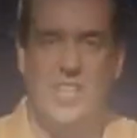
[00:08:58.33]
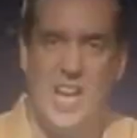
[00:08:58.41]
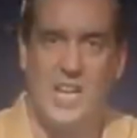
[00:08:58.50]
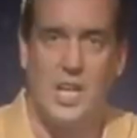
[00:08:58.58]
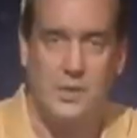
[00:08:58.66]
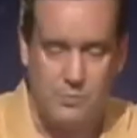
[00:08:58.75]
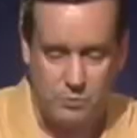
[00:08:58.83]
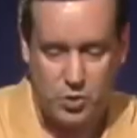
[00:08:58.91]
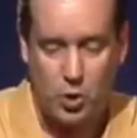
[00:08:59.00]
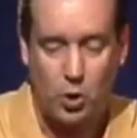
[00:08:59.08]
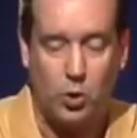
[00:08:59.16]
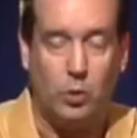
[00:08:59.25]
you take a
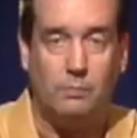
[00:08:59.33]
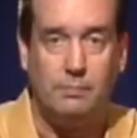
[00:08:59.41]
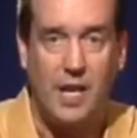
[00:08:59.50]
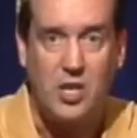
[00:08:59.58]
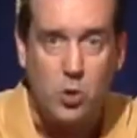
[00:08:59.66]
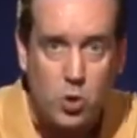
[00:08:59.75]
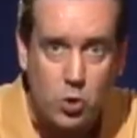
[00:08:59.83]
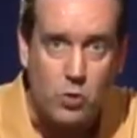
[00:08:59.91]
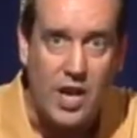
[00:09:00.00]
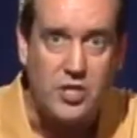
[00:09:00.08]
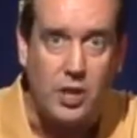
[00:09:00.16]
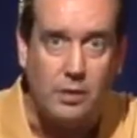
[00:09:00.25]
circle and you
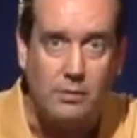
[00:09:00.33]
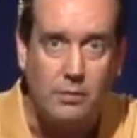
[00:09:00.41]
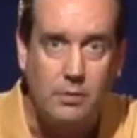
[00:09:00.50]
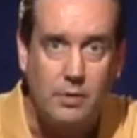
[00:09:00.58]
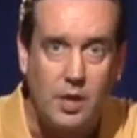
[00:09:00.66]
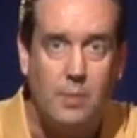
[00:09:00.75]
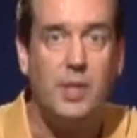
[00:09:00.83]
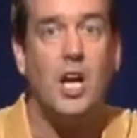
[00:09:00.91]
stretch it, it